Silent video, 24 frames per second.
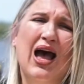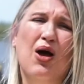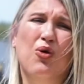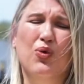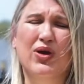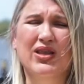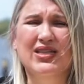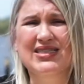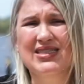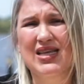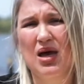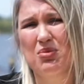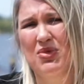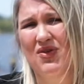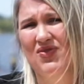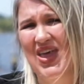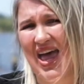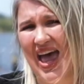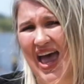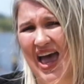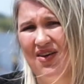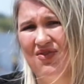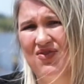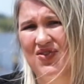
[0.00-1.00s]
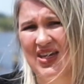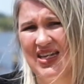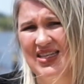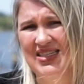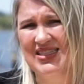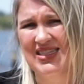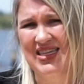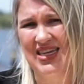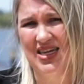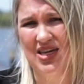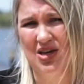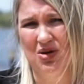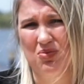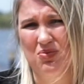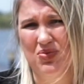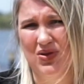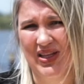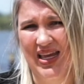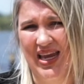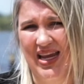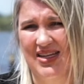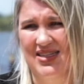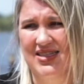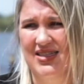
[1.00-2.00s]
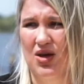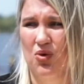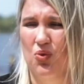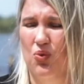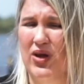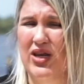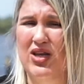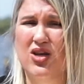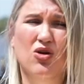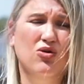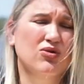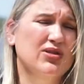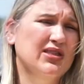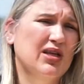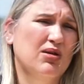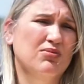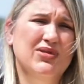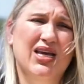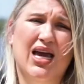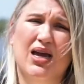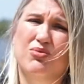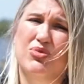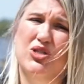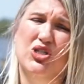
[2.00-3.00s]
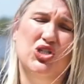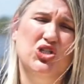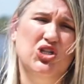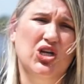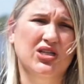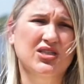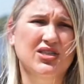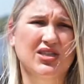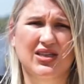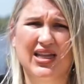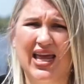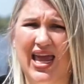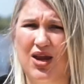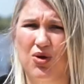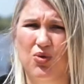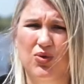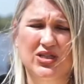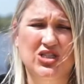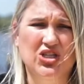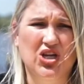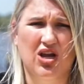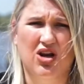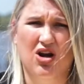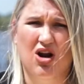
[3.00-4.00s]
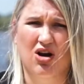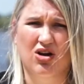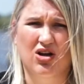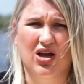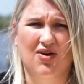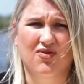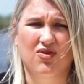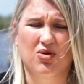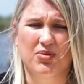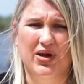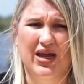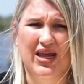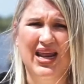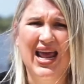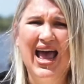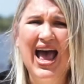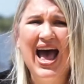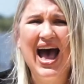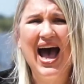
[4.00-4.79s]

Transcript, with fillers: with some of the FEC complaints that we know sometimes just languish in our government.